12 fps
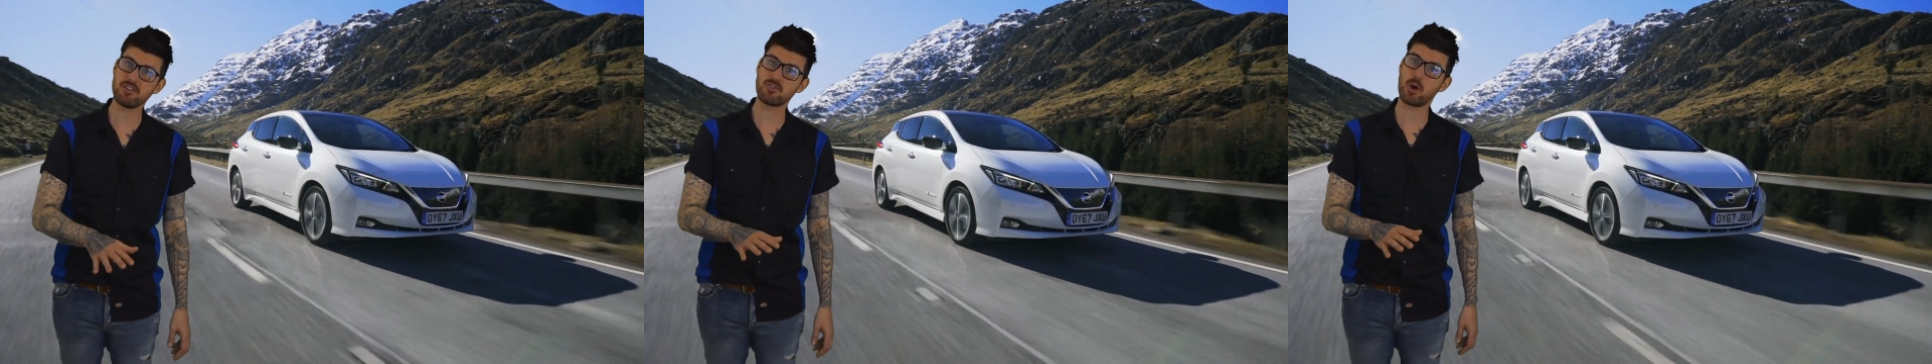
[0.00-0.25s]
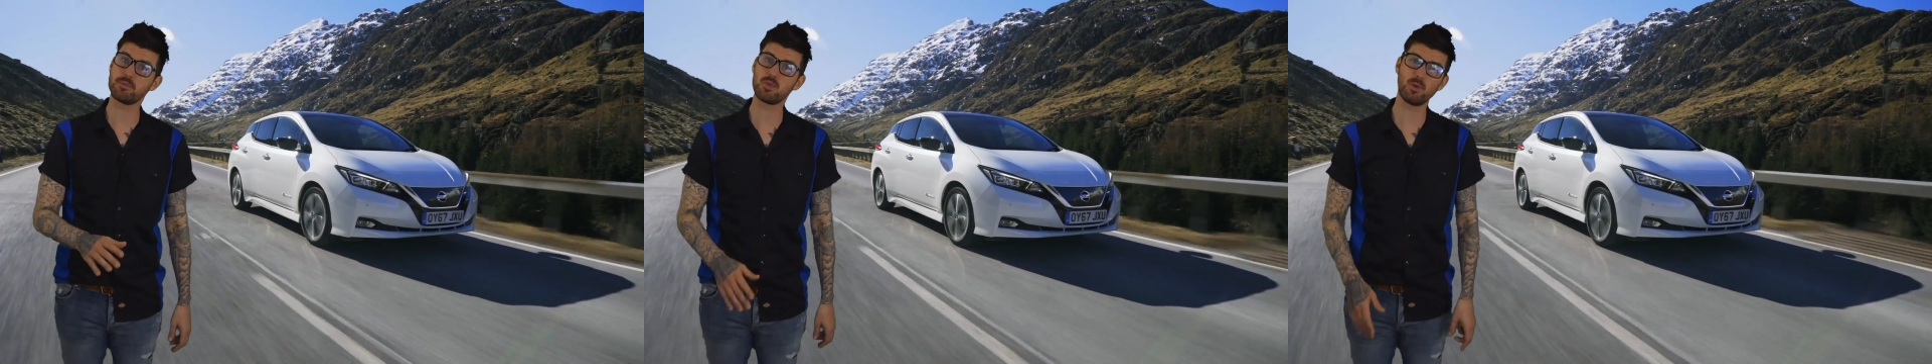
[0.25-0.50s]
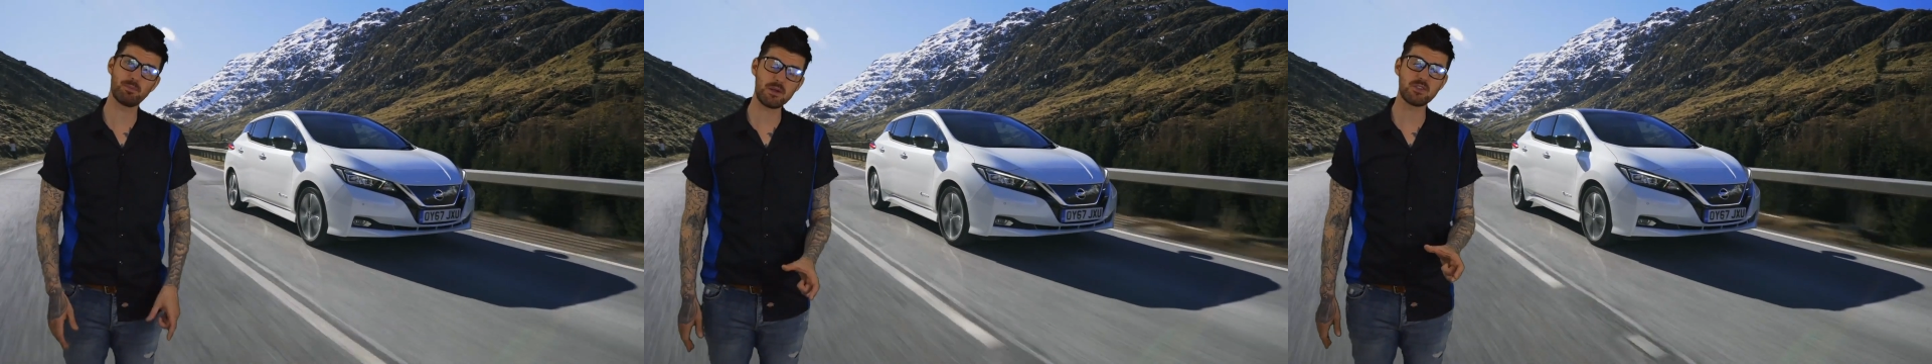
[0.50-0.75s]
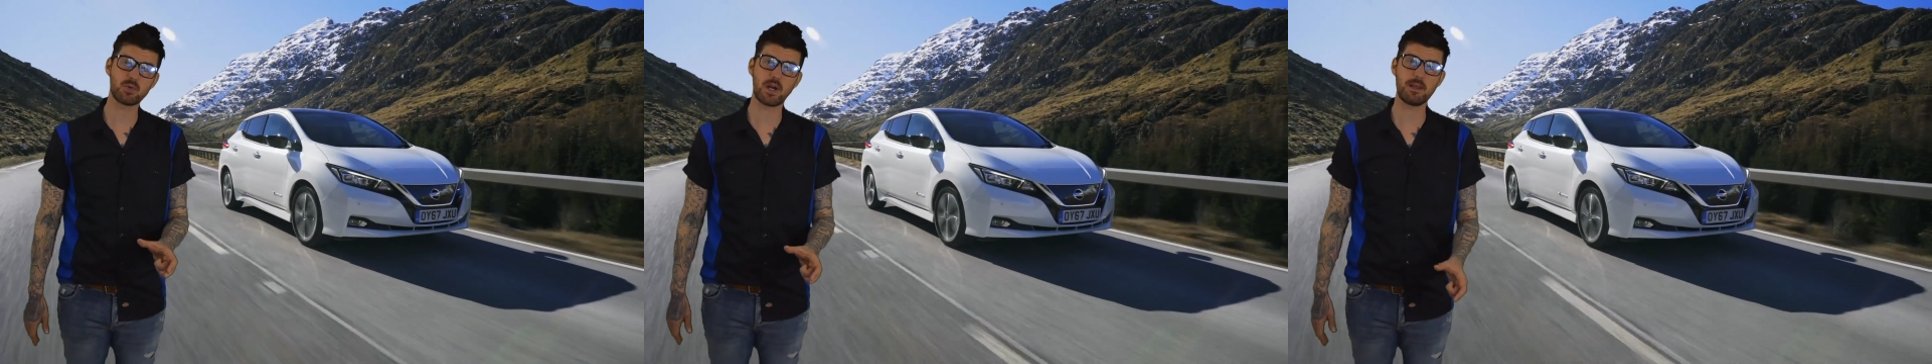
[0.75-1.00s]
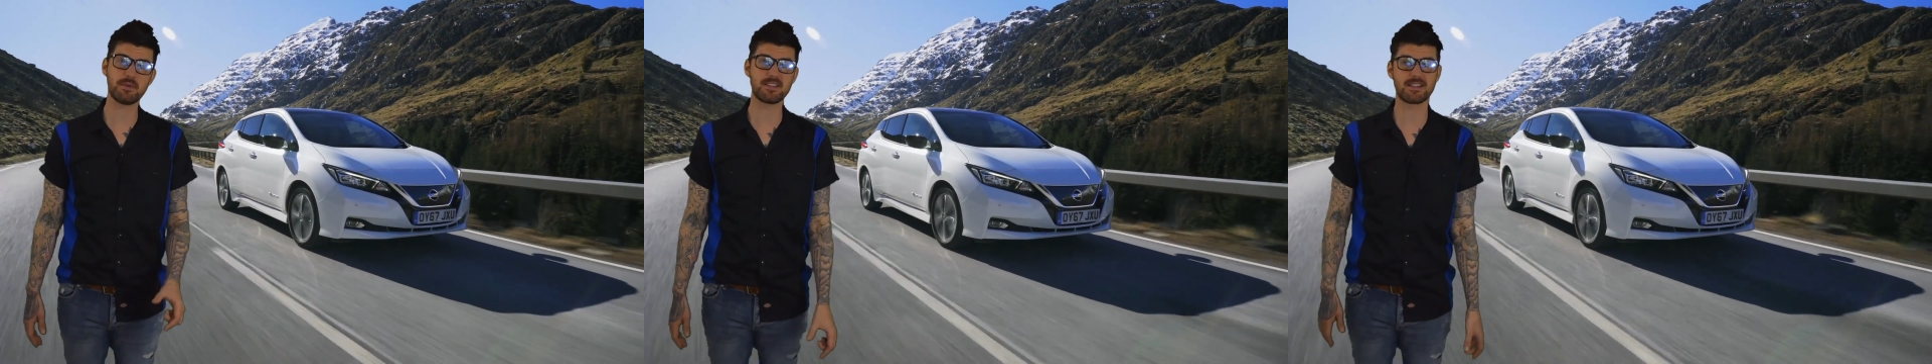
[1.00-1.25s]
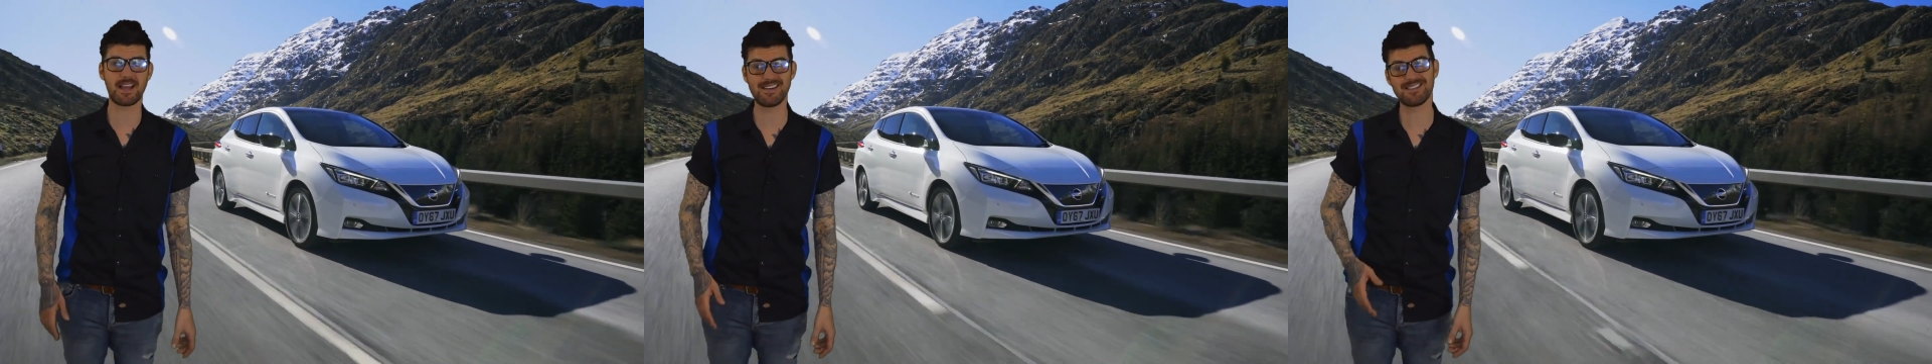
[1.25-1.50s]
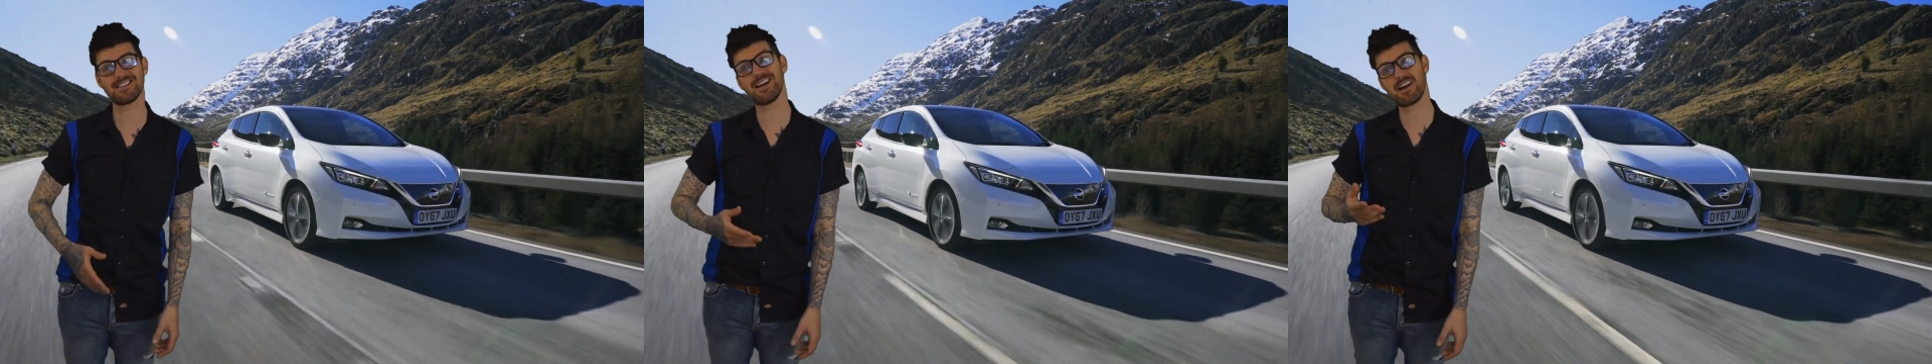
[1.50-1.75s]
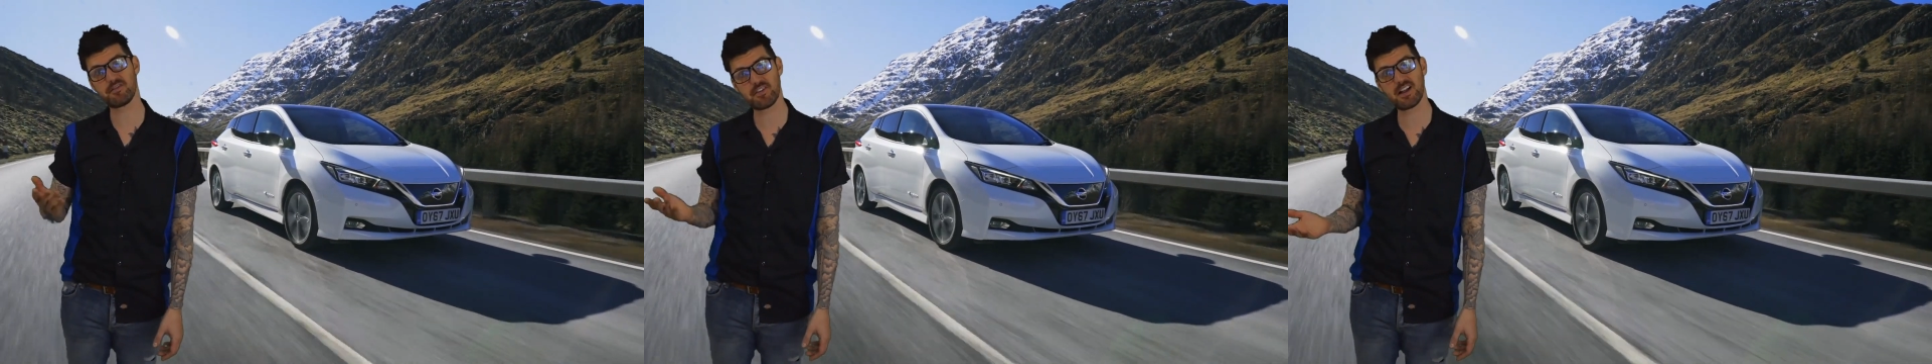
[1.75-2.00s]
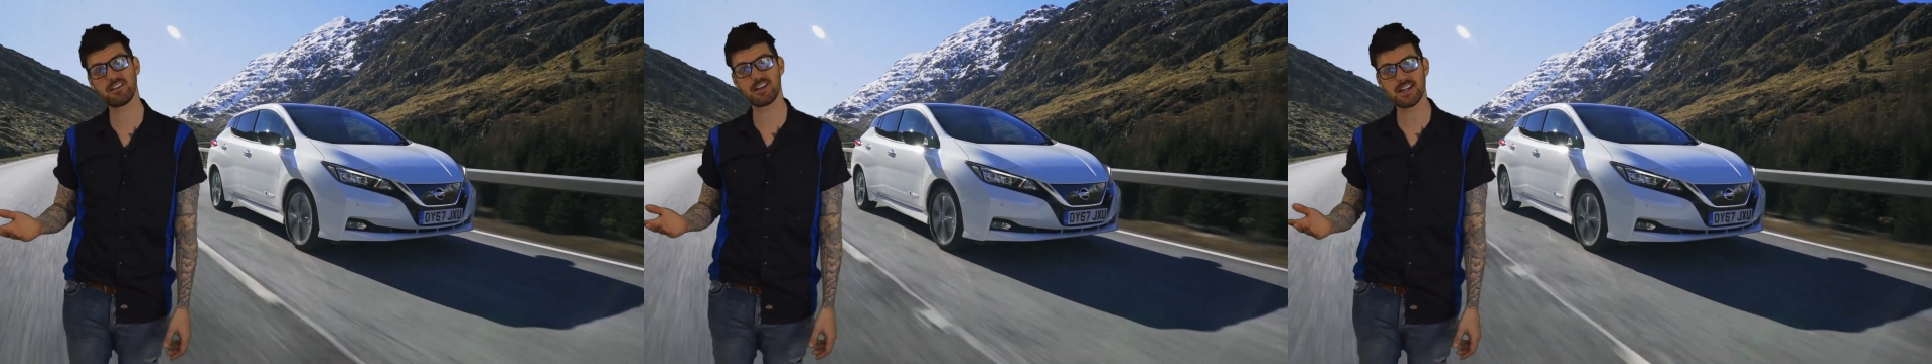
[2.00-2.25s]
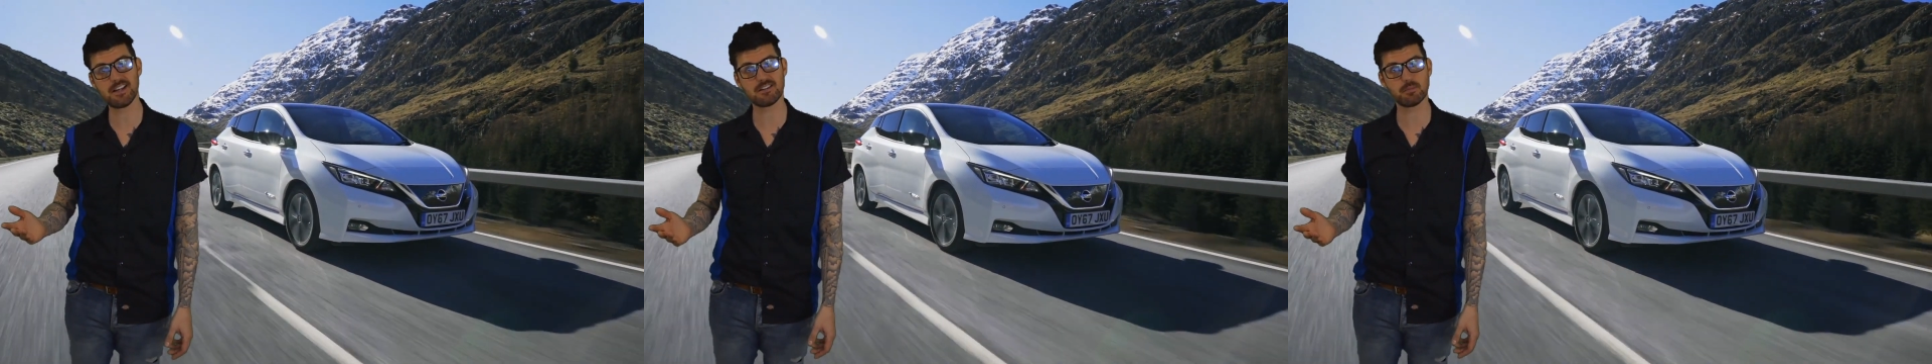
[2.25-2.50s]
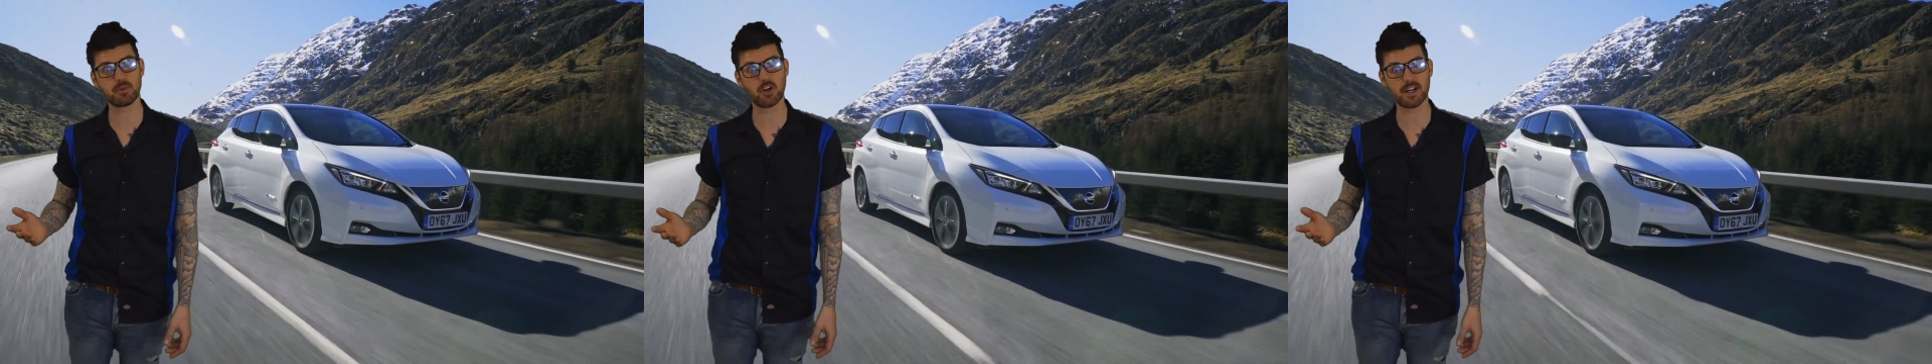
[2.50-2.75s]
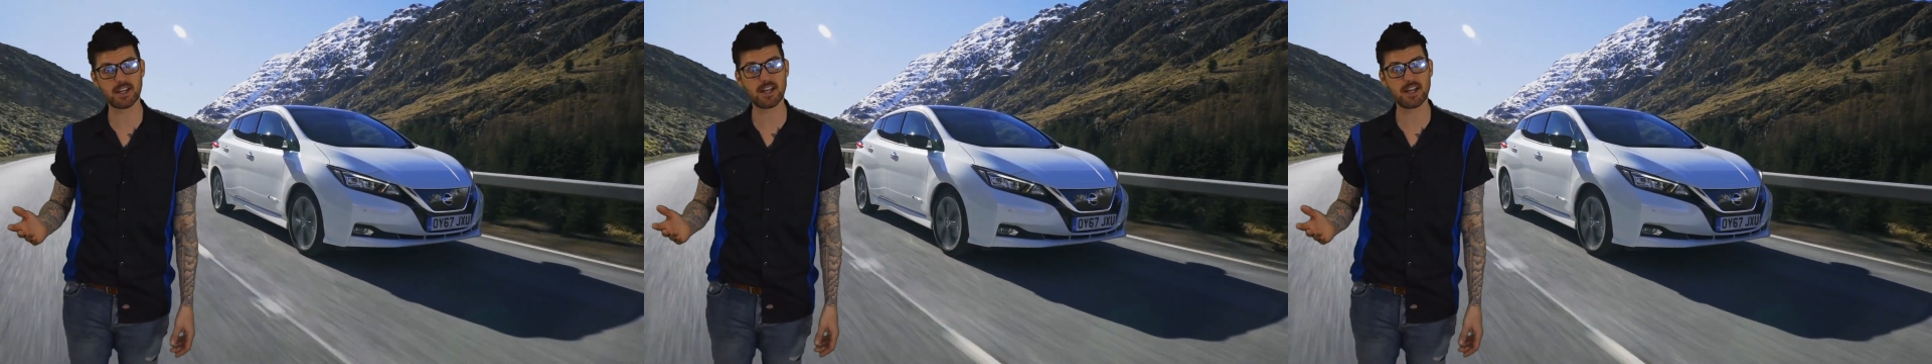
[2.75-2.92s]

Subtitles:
dropped to about 20% and I felt the need to plug it